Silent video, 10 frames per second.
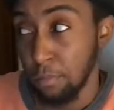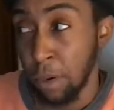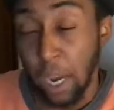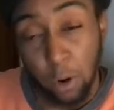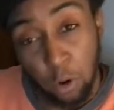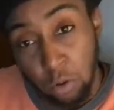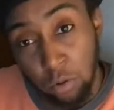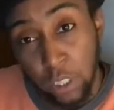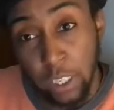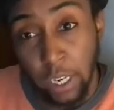
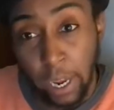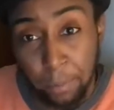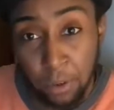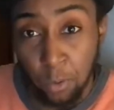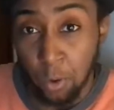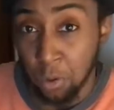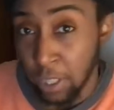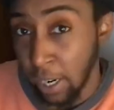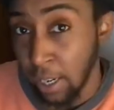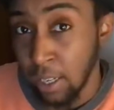pothole and gap in the road
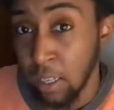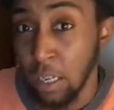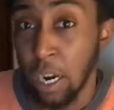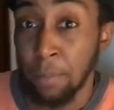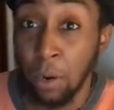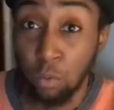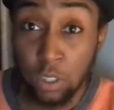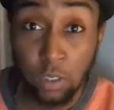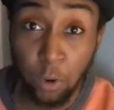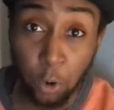that I hit, I'm at
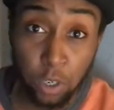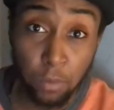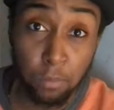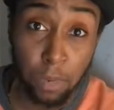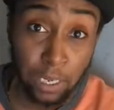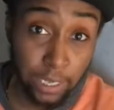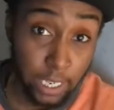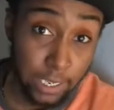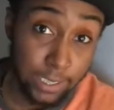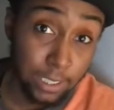risk of hurting my
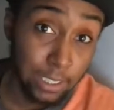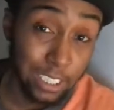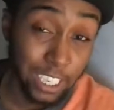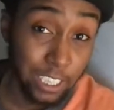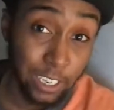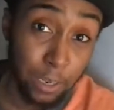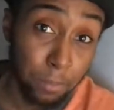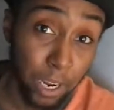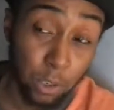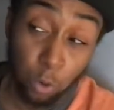knees and taking an
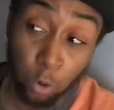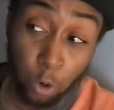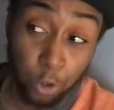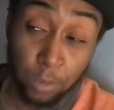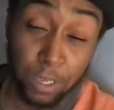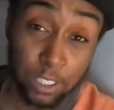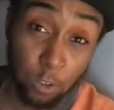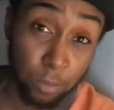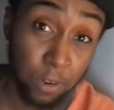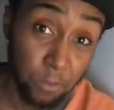impact or hurting
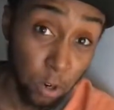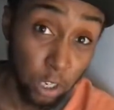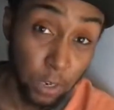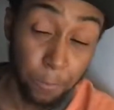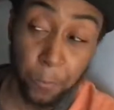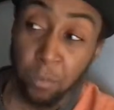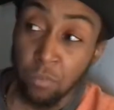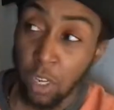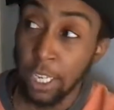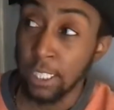myself by falling.
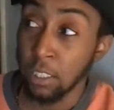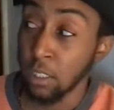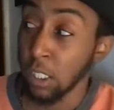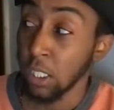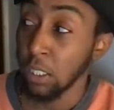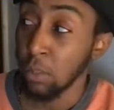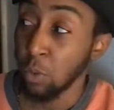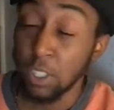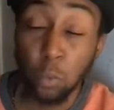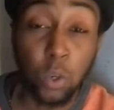Because the the
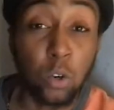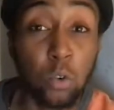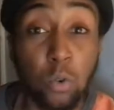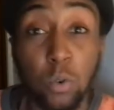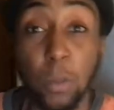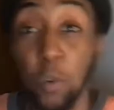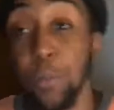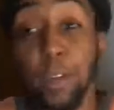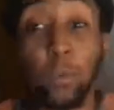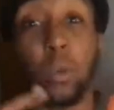once the wheel, the
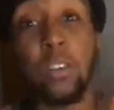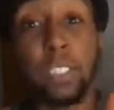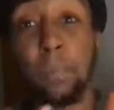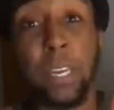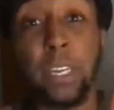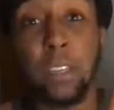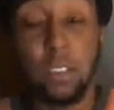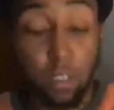movement of the wheel is impeded,